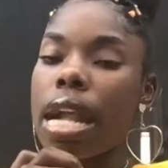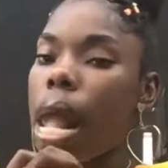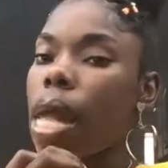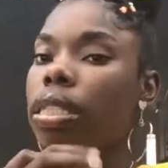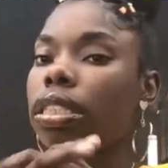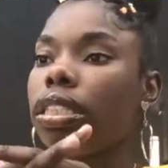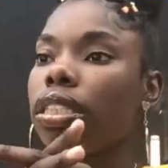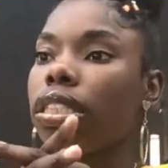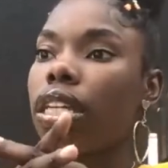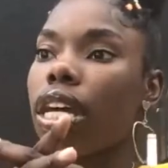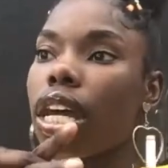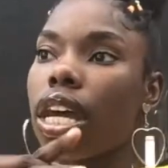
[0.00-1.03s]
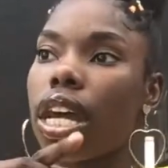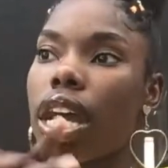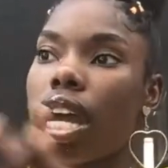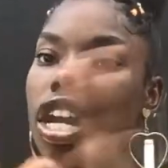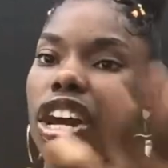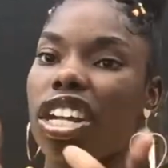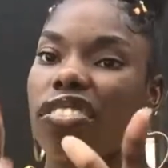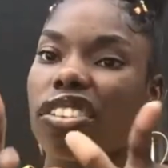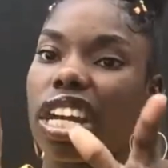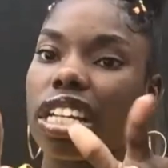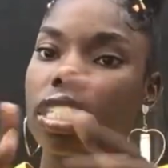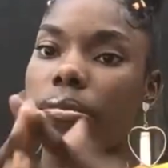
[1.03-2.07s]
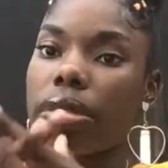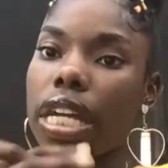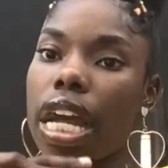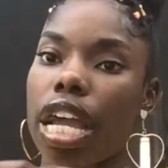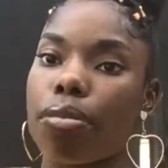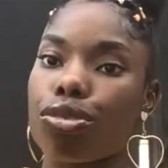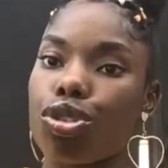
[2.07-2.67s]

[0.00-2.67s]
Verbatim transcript: and I'll give you guys some time